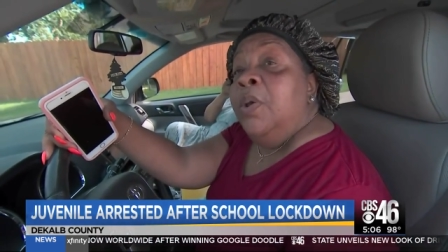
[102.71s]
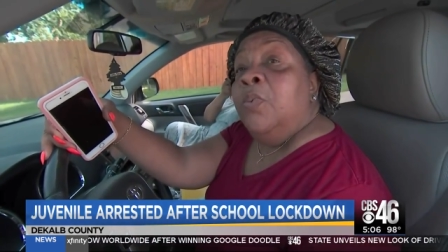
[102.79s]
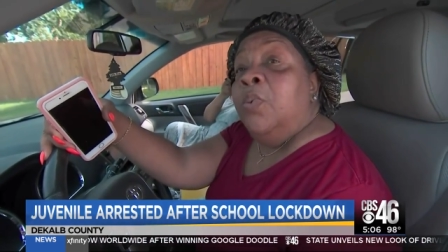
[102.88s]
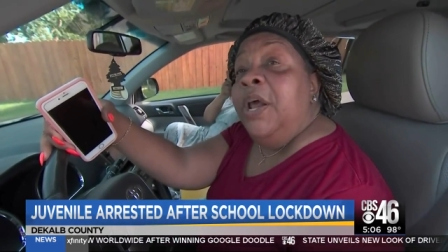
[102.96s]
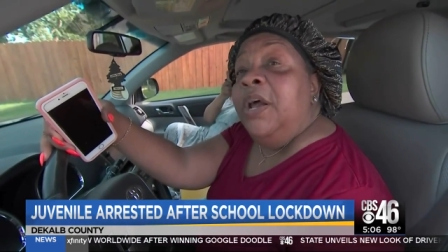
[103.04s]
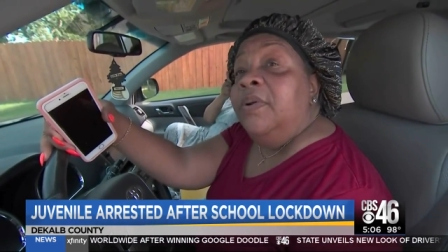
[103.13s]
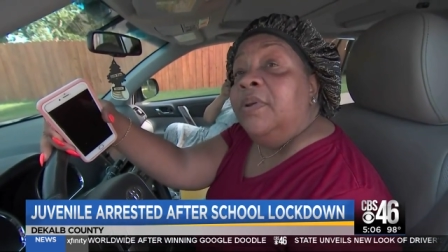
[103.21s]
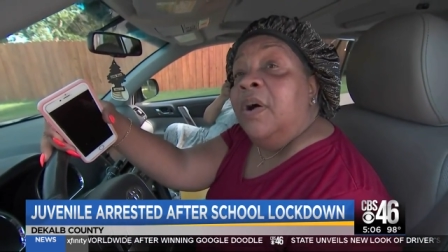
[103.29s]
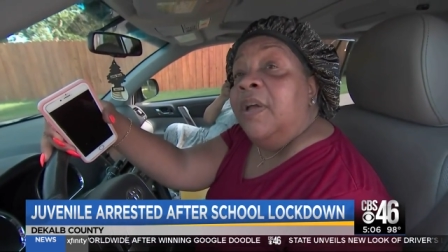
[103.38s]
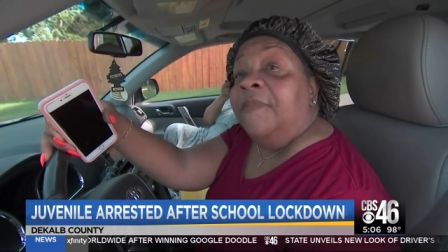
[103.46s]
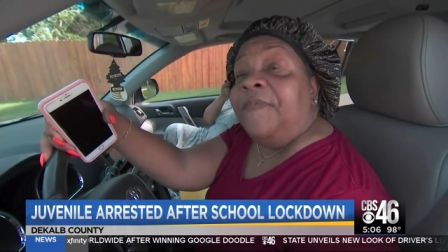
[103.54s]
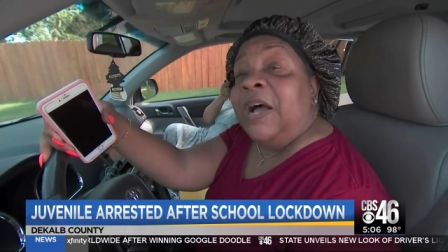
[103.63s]
We don't know
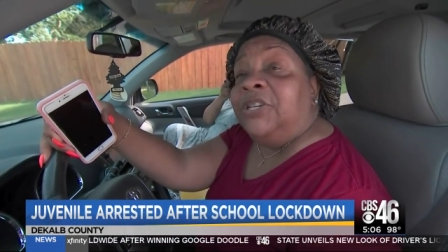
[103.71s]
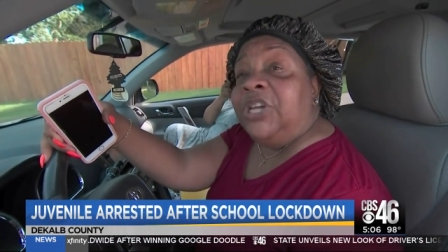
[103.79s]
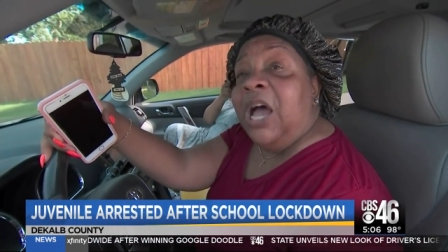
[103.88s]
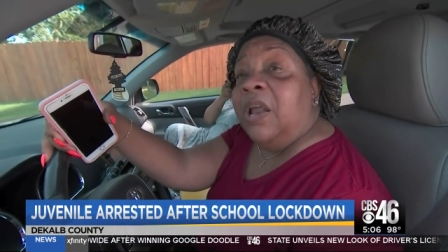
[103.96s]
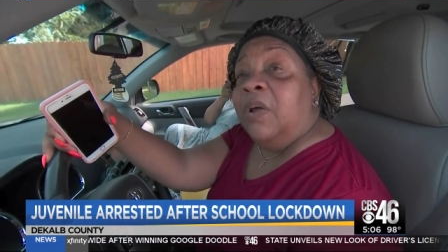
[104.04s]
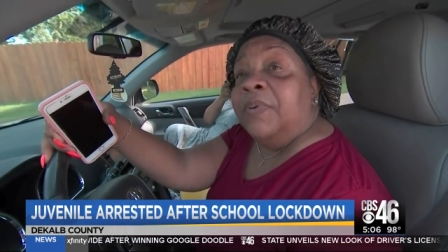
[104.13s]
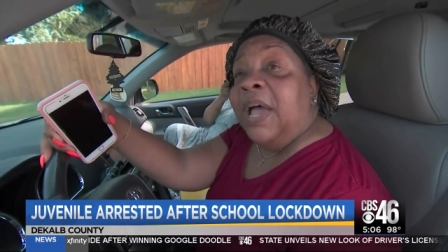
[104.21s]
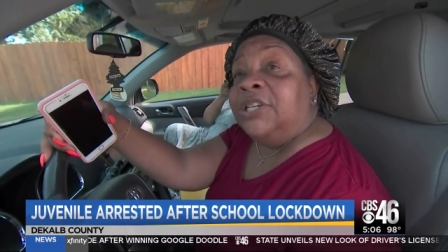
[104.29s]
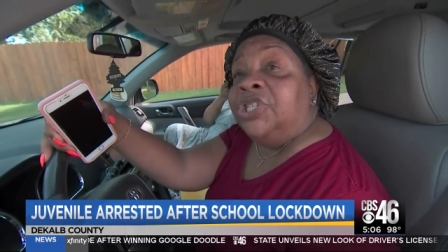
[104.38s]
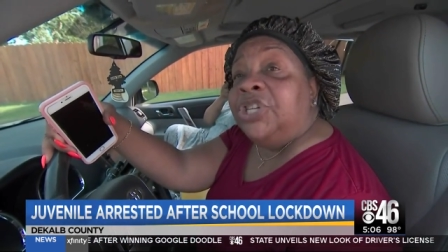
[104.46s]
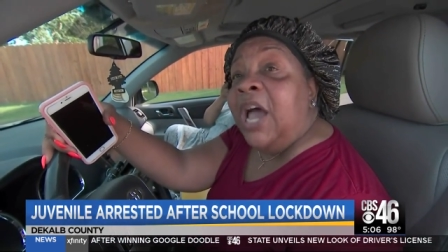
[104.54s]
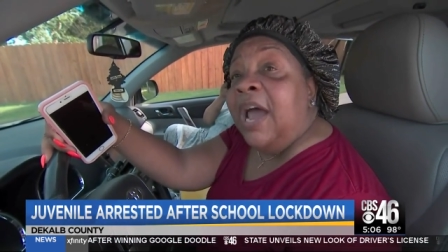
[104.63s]
if our child got
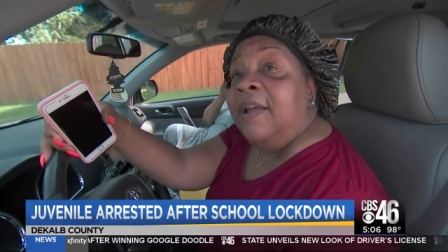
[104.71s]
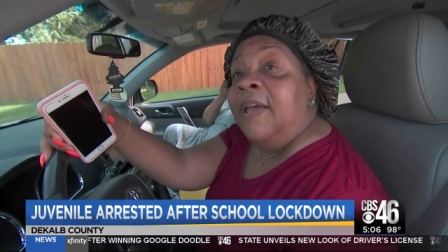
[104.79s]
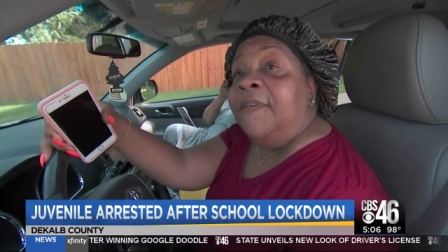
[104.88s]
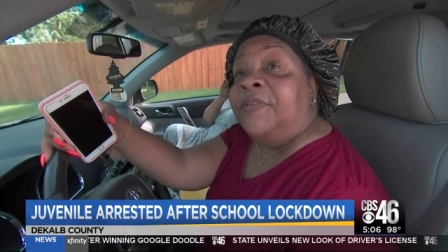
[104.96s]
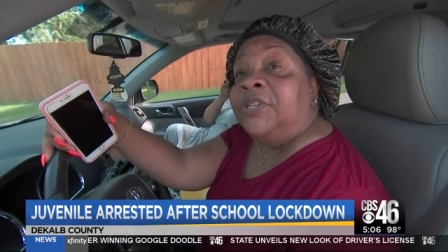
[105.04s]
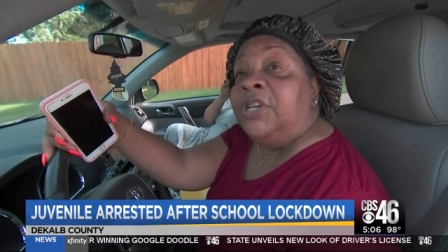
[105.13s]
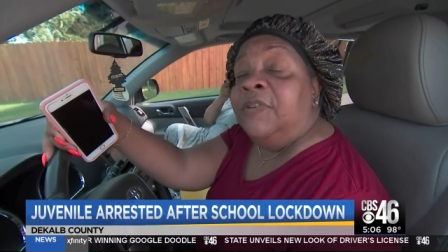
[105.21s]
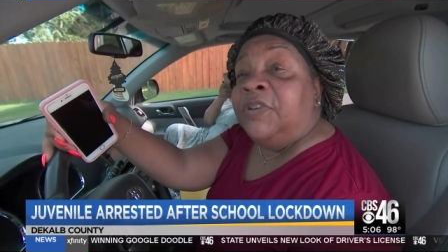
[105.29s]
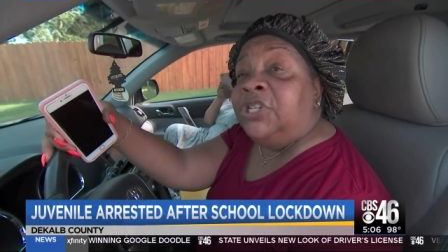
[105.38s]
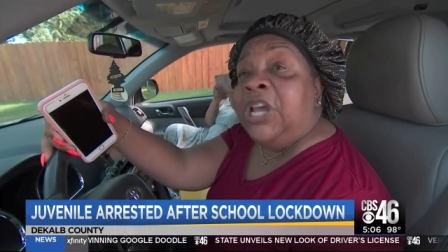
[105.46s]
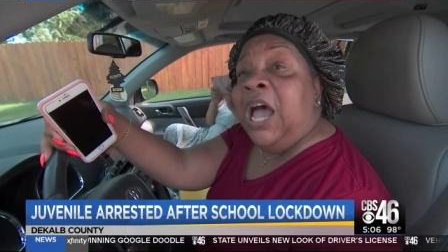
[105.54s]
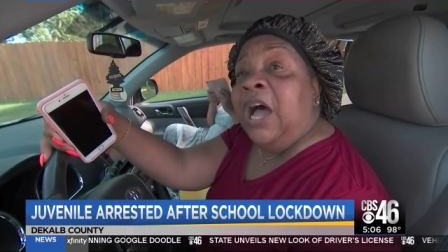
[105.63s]
shot, if it's, if
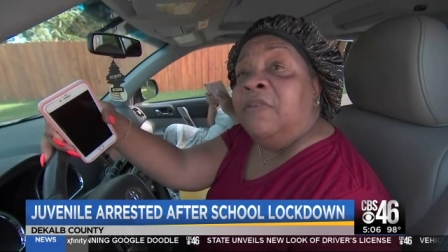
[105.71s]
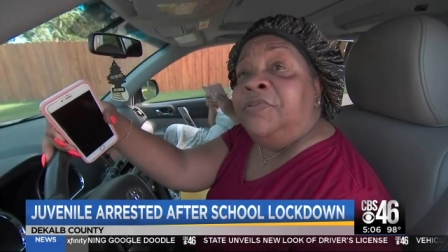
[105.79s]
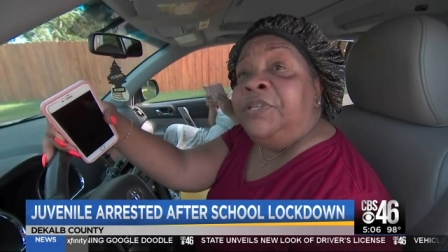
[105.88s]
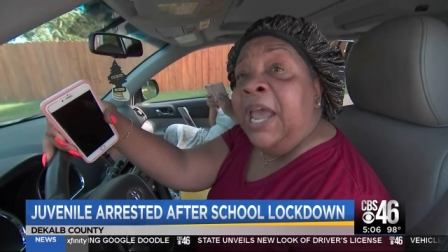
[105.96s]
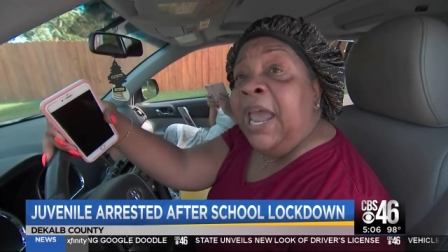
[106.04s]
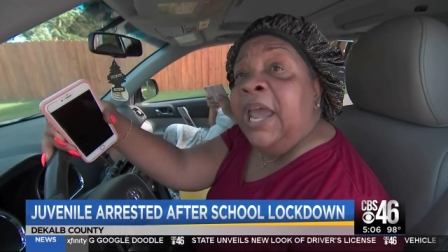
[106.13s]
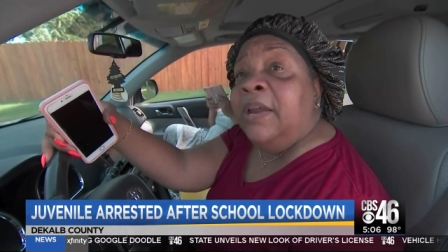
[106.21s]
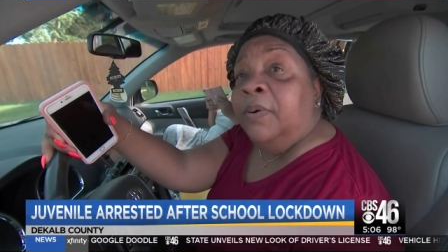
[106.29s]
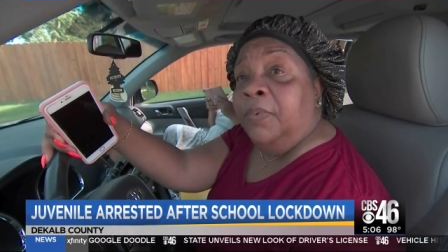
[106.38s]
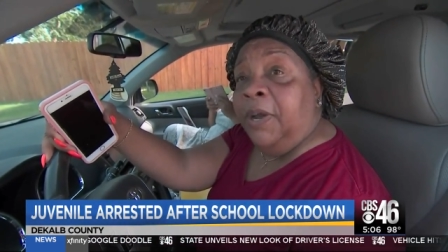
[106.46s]
the child dead or